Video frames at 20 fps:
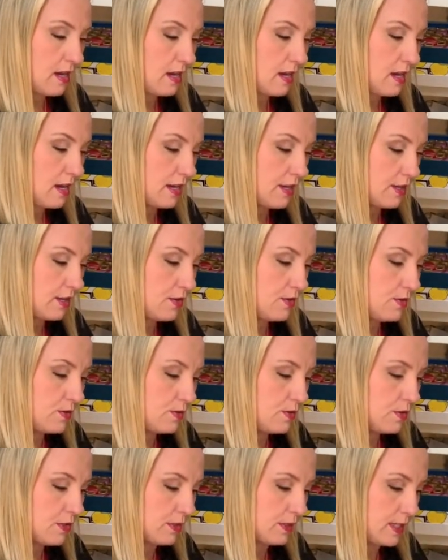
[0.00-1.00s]
I
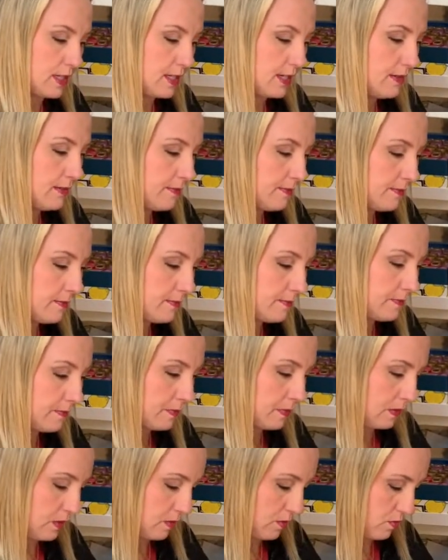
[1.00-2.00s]
usually
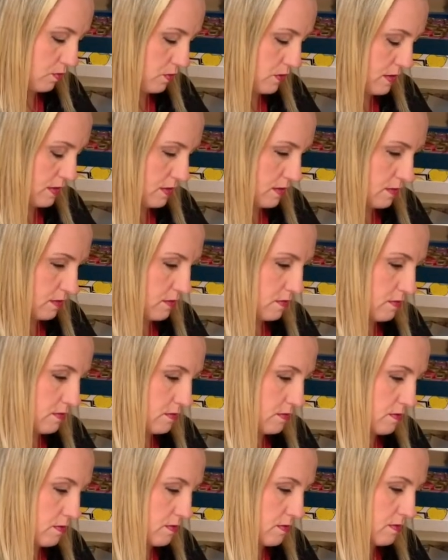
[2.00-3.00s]
will
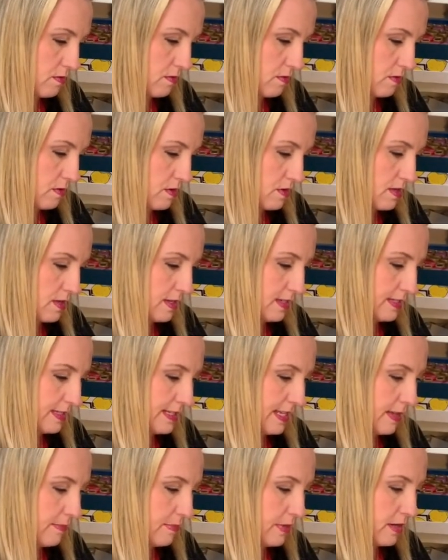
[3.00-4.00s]

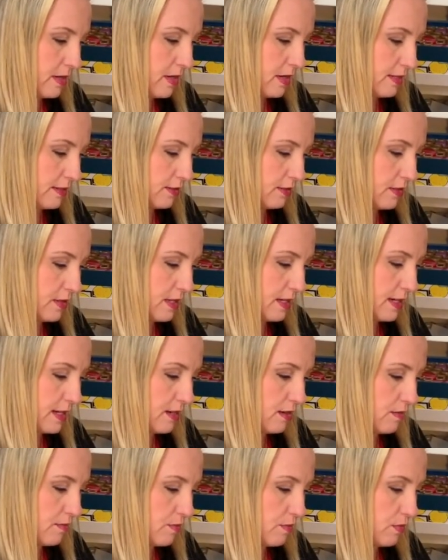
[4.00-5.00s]
tape it on so that I
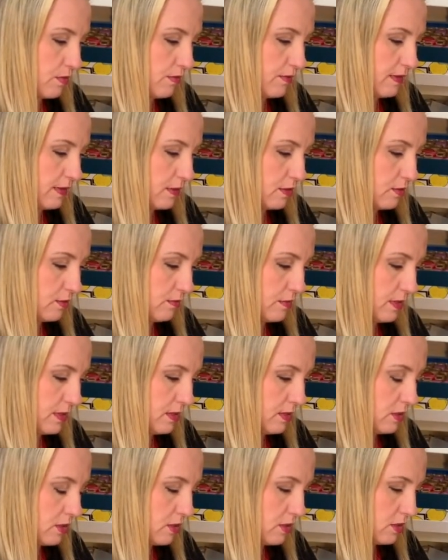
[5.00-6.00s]
don't move it too
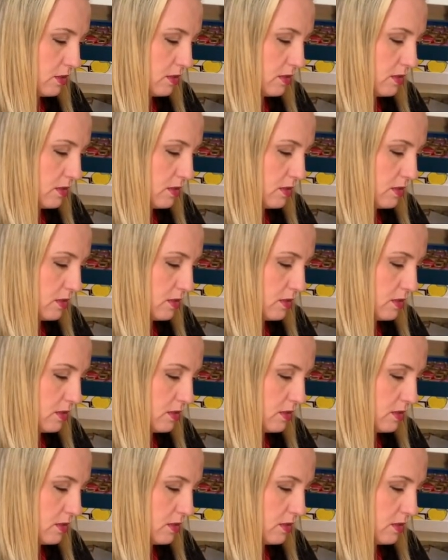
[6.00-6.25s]
much.